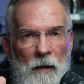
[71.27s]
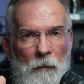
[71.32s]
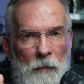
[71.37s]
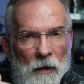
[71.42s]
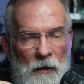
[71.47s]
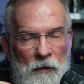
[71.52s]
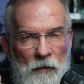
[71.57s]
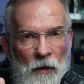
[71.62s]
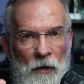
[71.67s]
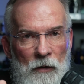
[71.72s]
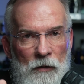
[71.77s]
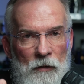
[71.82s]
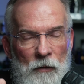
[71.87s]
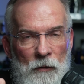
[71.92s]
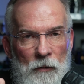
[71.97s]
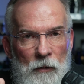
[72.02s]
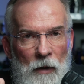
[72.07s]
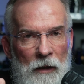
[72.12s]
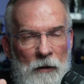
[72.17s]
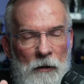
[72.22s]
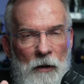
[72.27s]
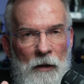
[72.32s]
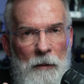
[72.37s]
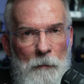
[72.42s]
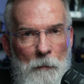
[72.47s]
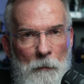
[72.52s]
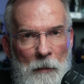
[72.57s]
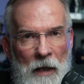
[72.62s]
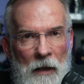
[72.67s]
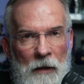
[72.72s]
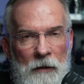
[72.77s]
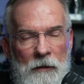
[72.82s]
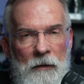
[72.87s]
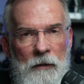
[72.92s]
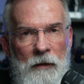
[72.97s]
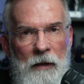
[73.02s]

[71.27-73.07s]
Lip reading: but it's also not going to melt